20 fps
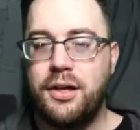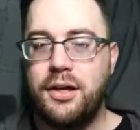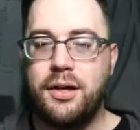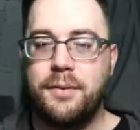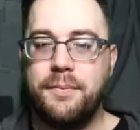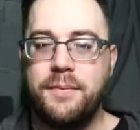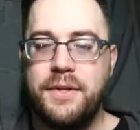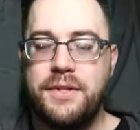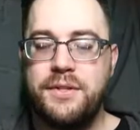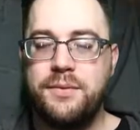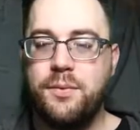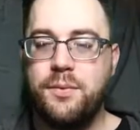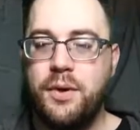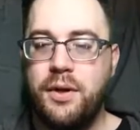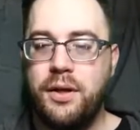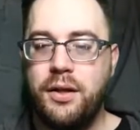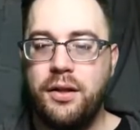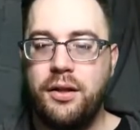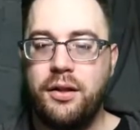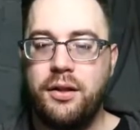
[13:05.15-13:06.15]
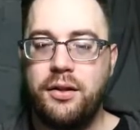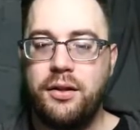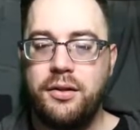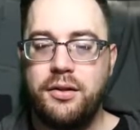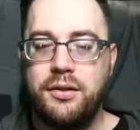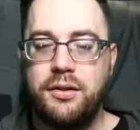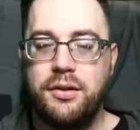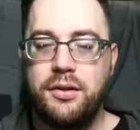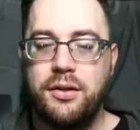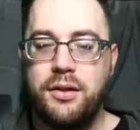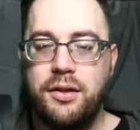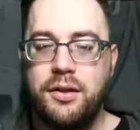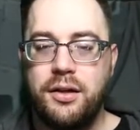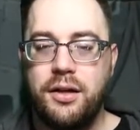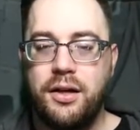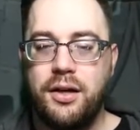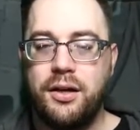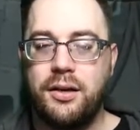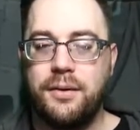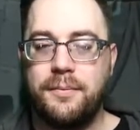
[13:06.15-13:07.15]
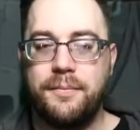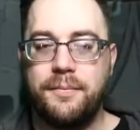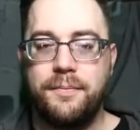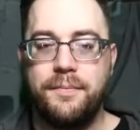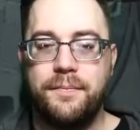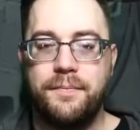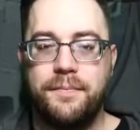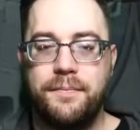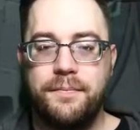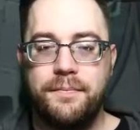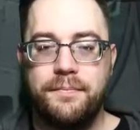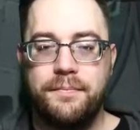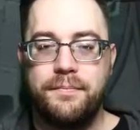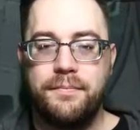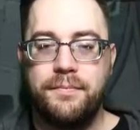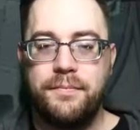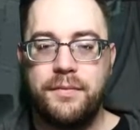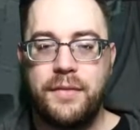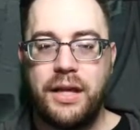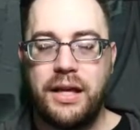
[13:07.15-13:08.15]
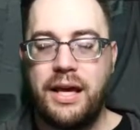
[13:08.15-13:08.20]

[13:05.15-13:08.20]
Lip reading: This will, they